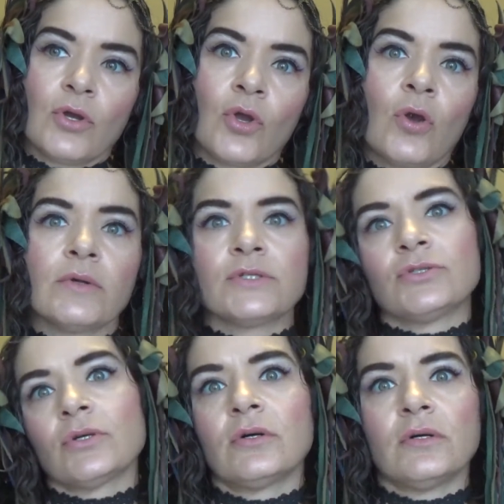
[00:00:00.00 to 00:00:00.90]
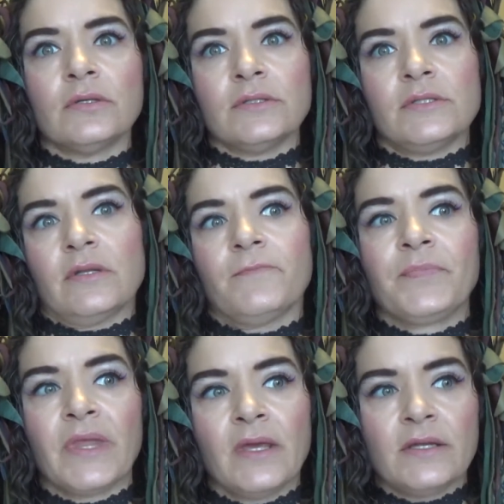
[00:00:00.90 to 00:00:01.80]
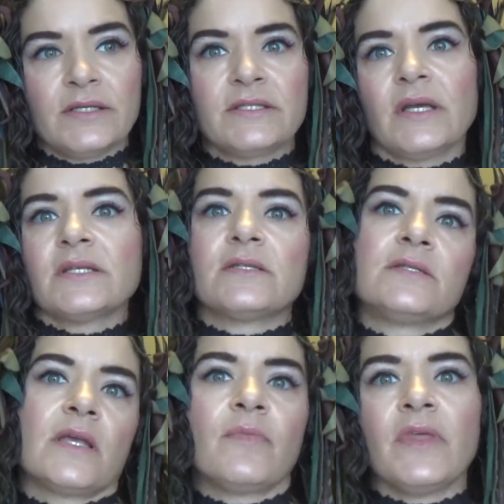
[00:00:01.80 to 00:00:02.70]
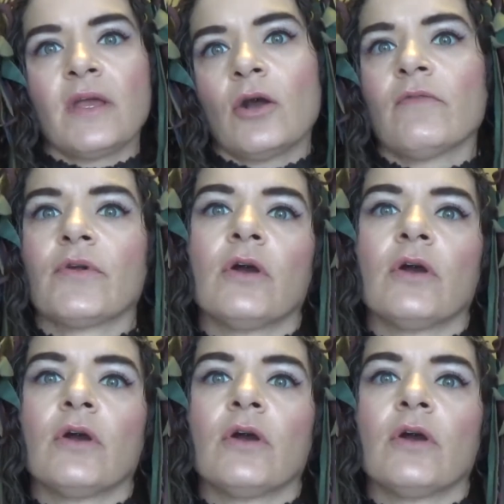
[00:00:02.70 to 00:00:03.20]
go in circles and discuss the same thing over and